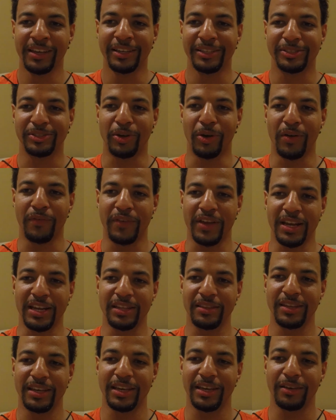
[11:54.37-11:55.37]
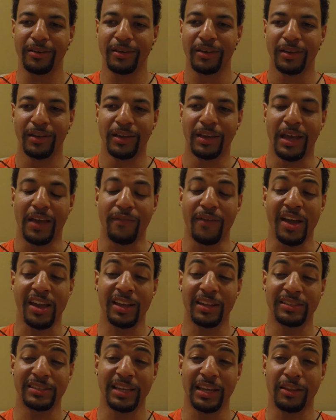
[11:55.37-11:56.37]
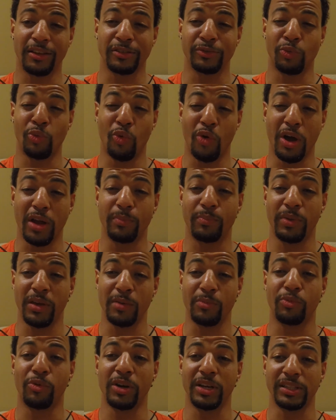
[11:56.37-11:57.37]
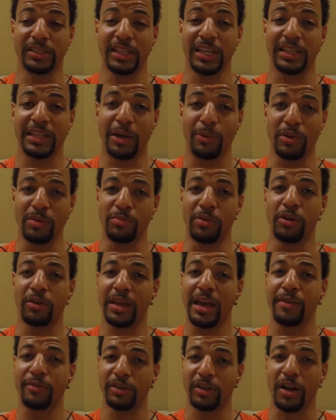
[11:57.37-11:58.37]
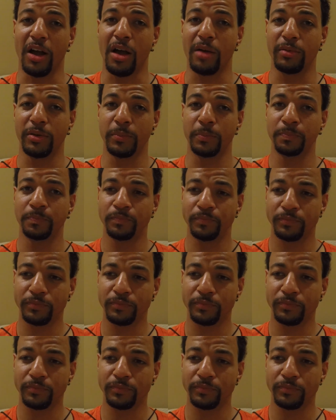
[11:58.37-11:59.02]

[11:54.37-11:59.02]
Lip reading: So if anything, if I could say there's one pinpoint thing that we both have in common,